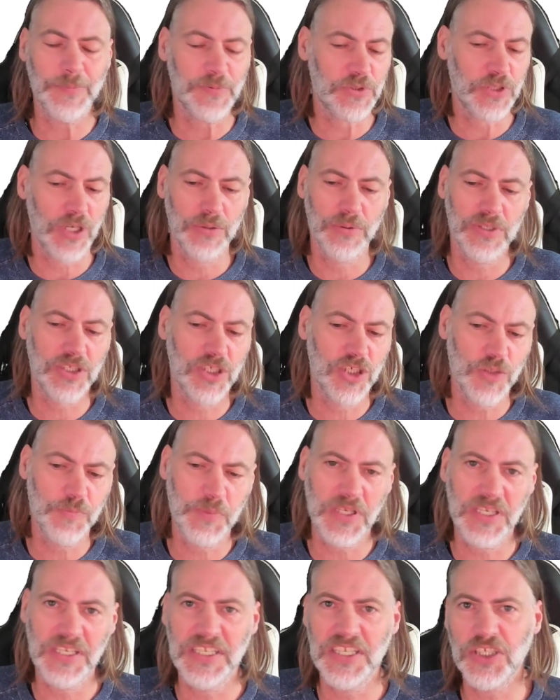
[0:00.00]
So it could
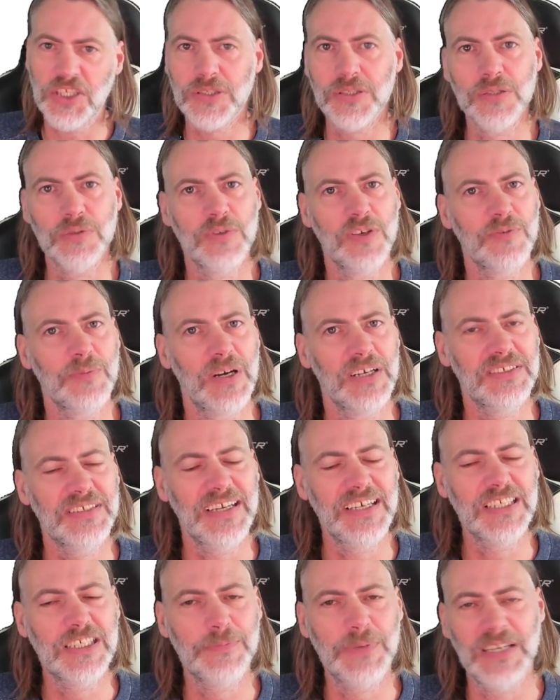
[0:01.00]
be an issue with my
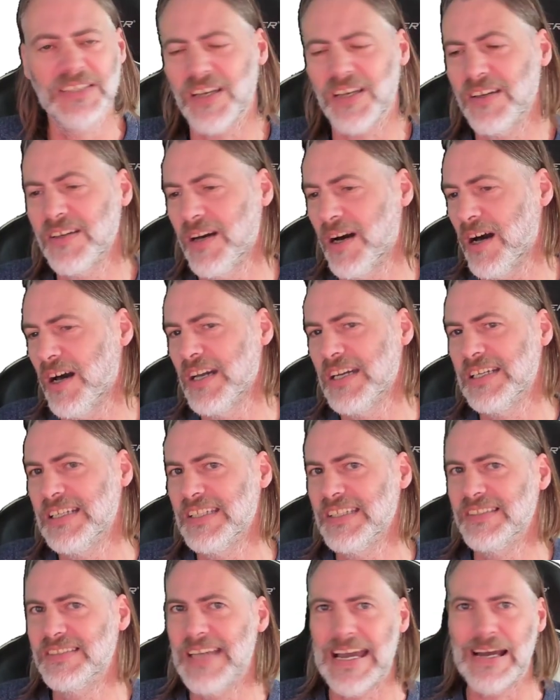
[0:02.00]
database. I
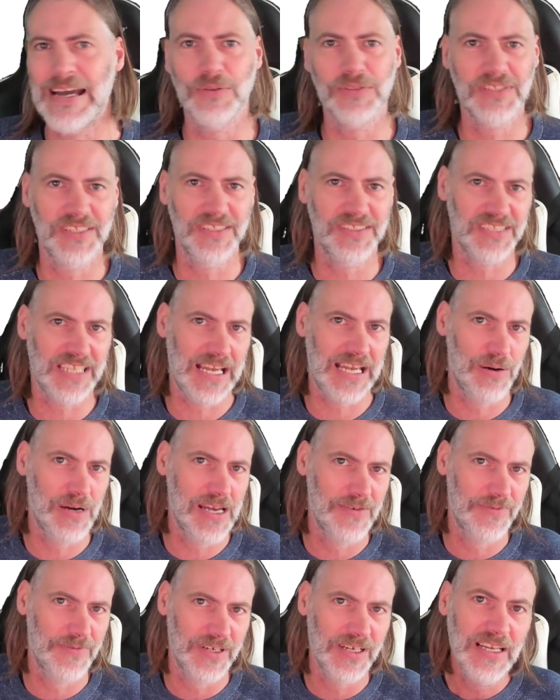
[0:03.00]
highly doubt it,
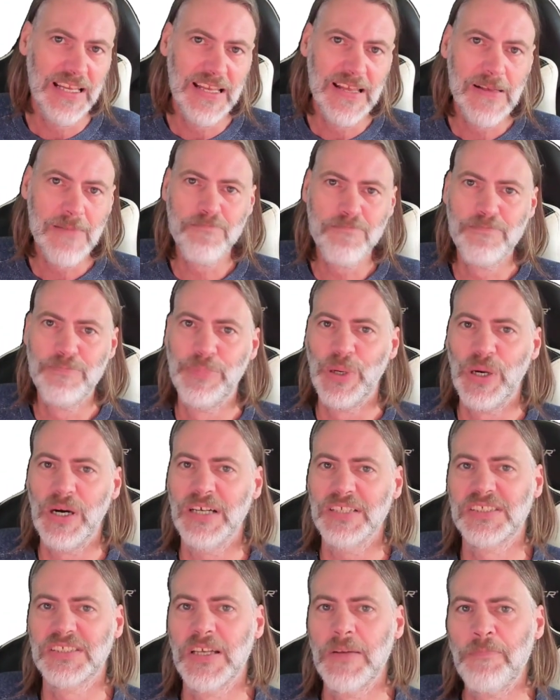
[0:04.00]
however,
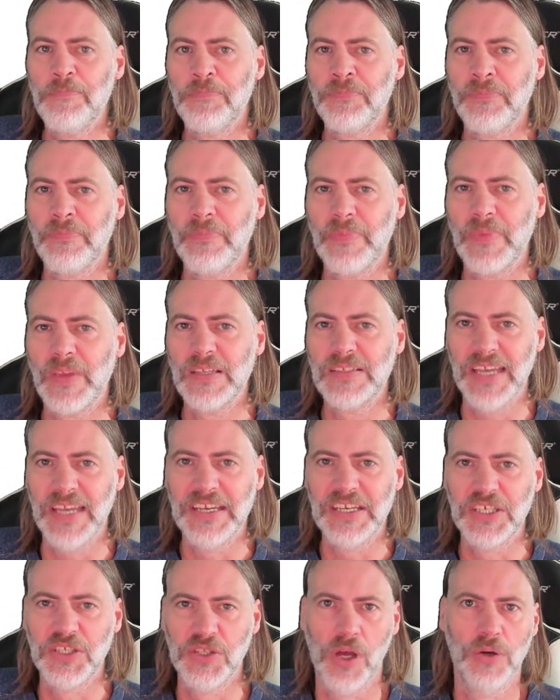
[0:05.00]
but
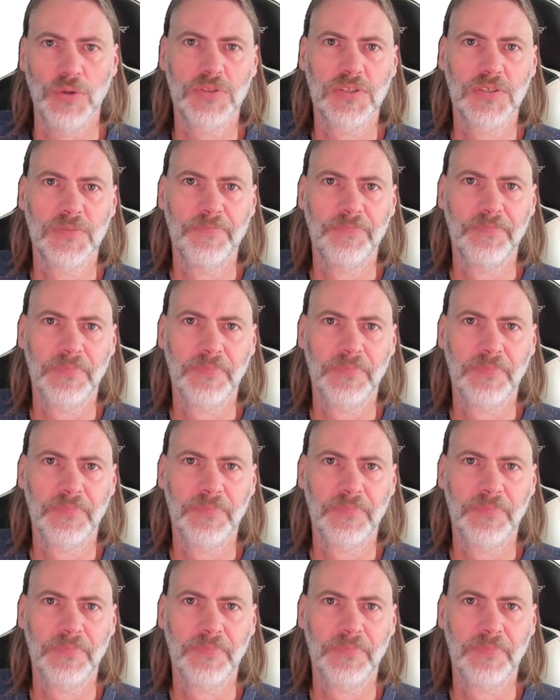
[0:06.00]
take note.